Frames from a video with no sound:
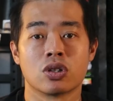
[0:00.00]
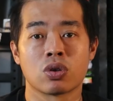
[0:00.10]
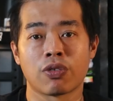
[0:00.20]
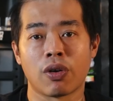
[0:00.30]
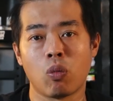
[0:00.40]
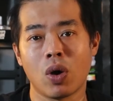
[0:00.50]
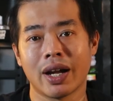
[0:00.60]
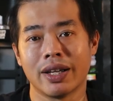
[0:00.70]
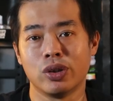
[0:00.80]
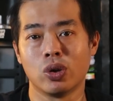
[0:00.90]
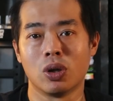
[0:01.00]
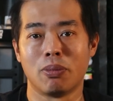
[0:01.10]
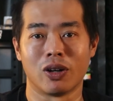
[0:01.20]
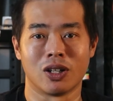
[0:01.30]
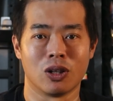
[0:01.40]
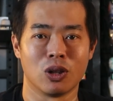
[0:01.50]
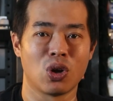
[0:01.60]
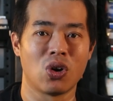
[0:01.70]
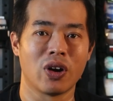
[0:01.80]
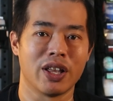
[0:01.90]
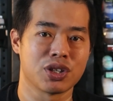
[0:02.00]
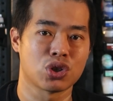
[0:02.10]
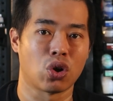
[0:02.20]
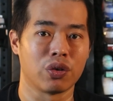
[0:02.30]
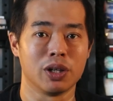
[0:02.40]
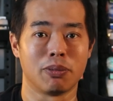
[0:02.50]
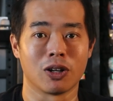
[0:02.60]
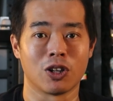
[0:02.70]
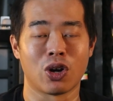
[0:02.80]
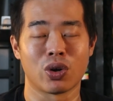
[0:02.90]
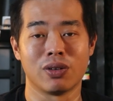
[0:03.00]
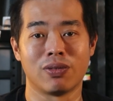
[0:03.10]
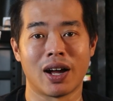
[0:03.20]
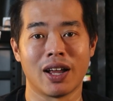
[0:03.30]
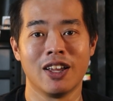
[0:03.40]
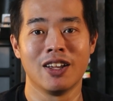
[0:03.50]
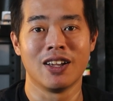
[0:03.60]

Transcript: So from what I know about the lore and story about Laukavai,